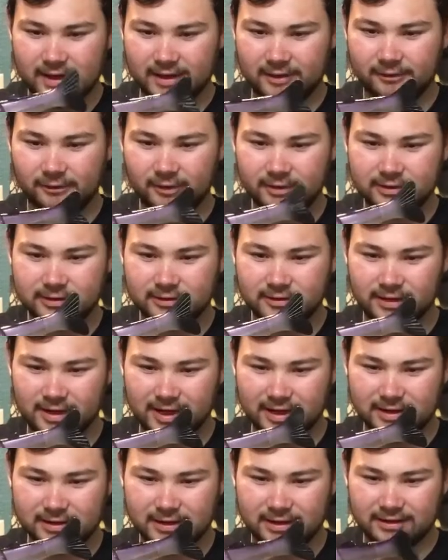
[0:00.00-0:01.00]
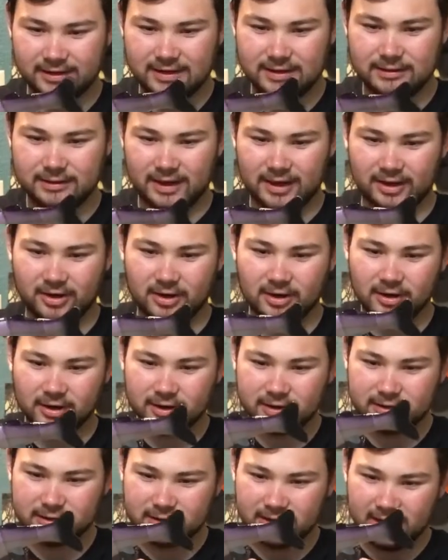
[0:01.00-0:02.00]
first glance at these
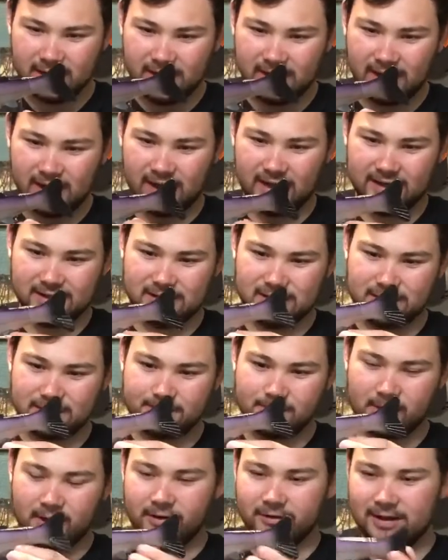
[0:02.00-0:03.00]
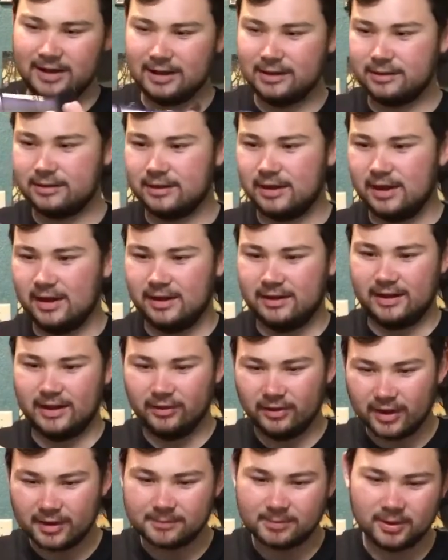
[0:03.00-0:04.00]
hooks and at these split rings, they
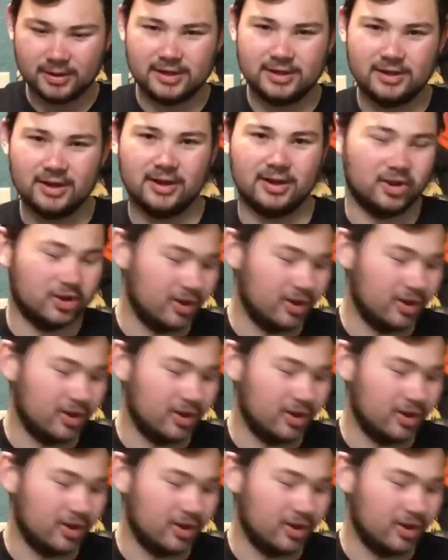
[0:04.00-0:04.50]
look pretty good. And I